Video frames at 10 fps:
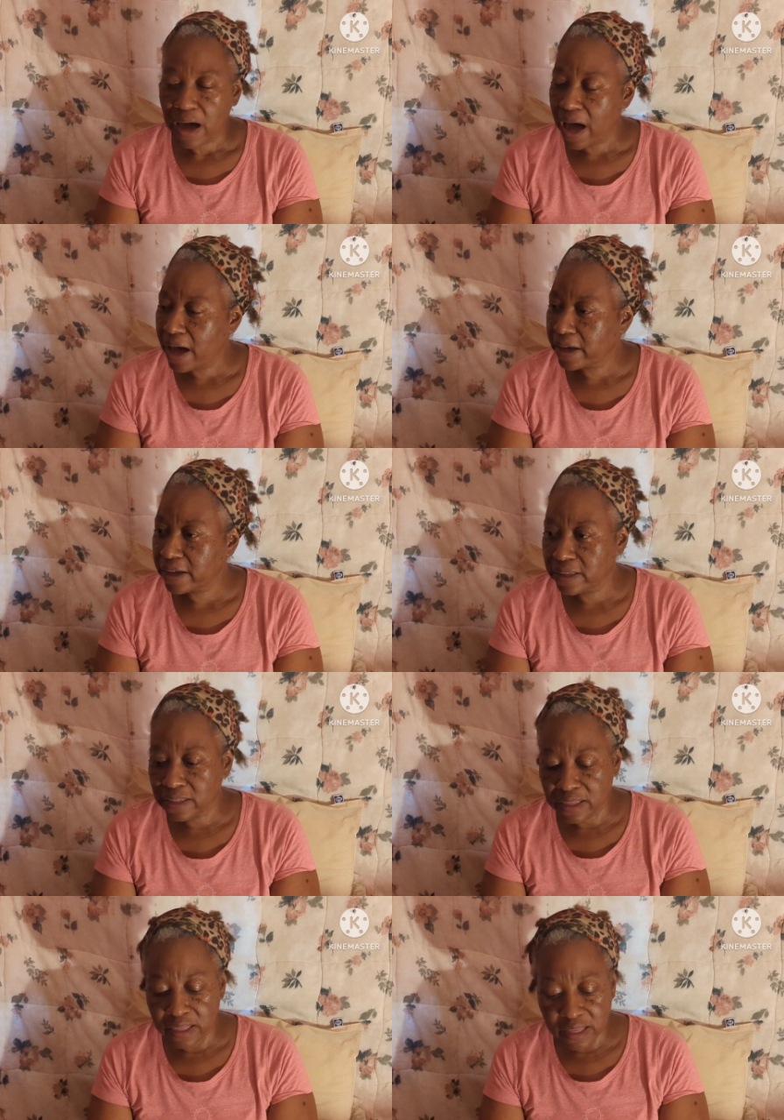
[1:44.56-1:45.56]
I could
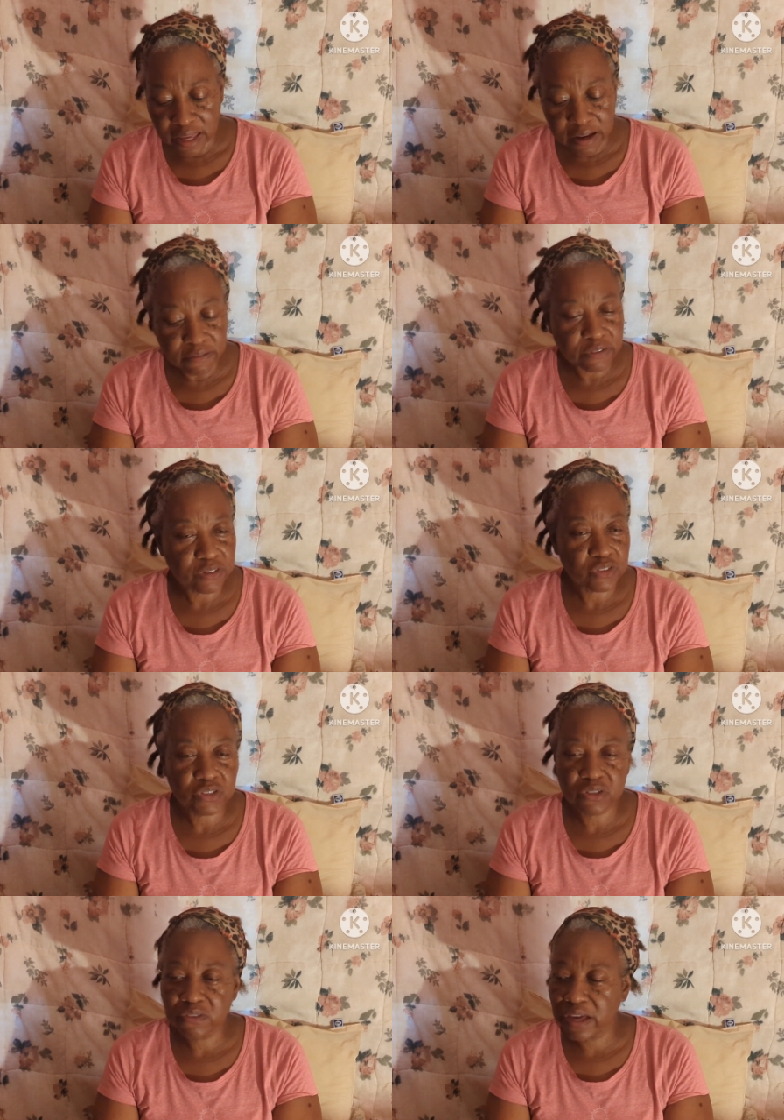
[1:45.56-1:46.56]
never
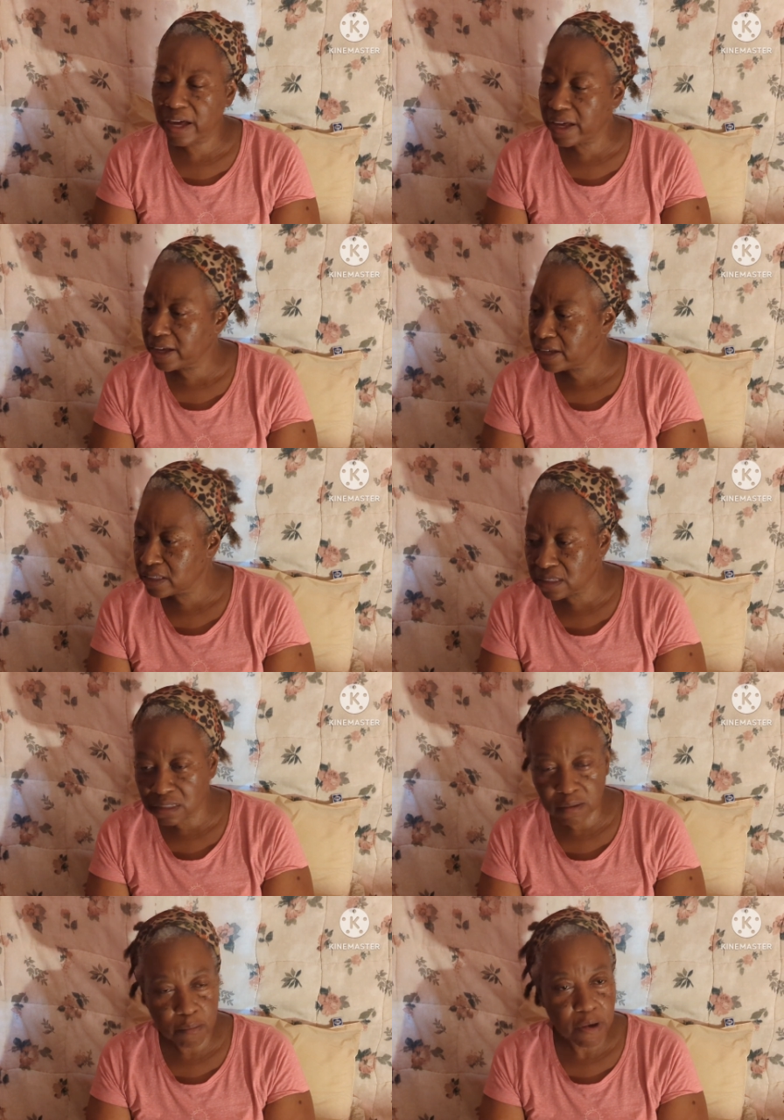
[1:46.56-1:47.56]
do that.
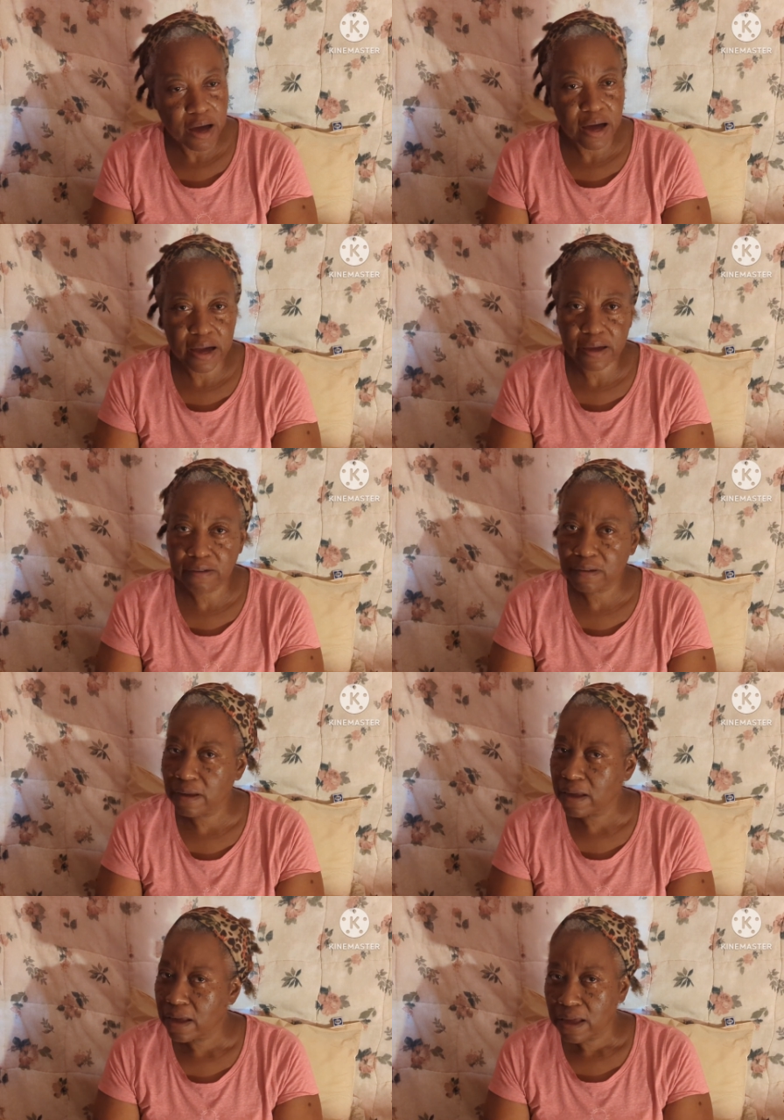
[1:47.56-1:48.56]
My
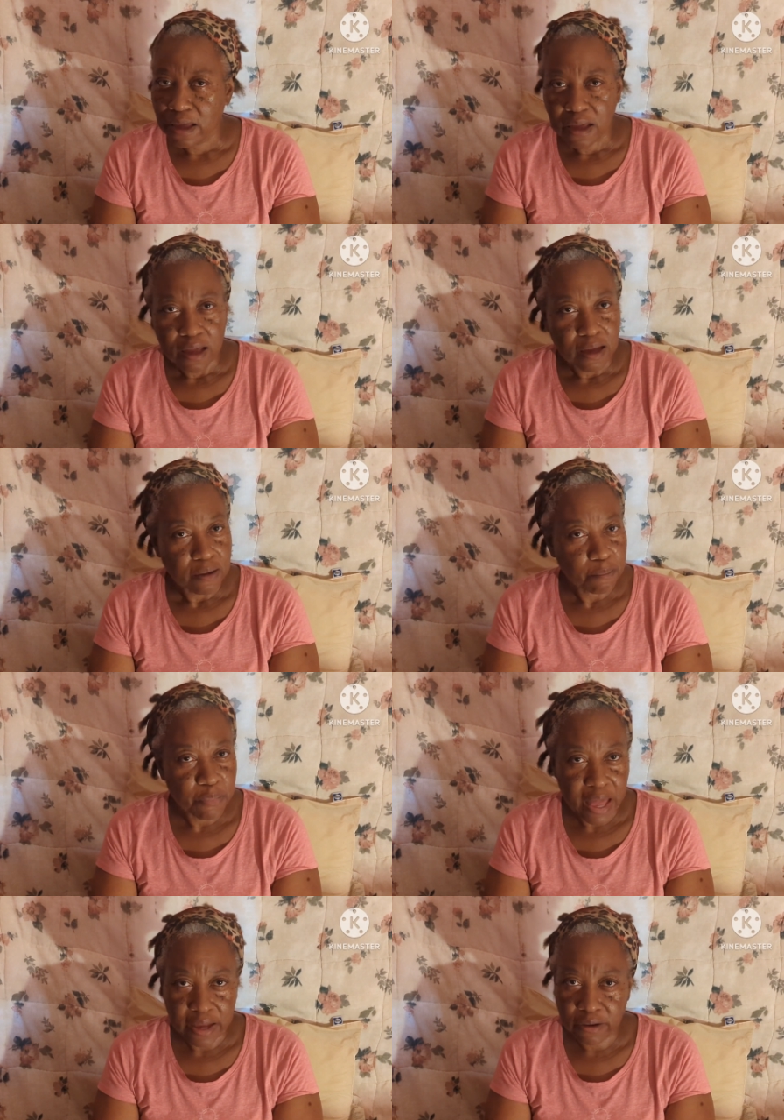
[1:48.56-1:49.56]

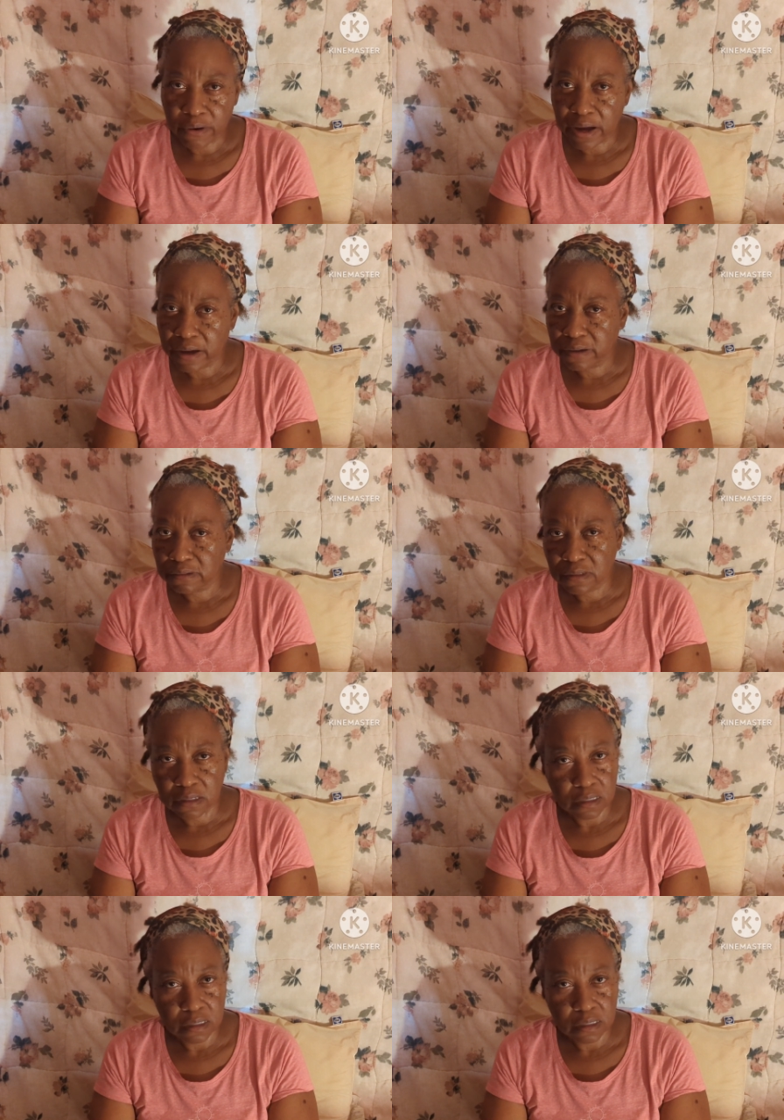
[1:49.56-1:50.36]
background,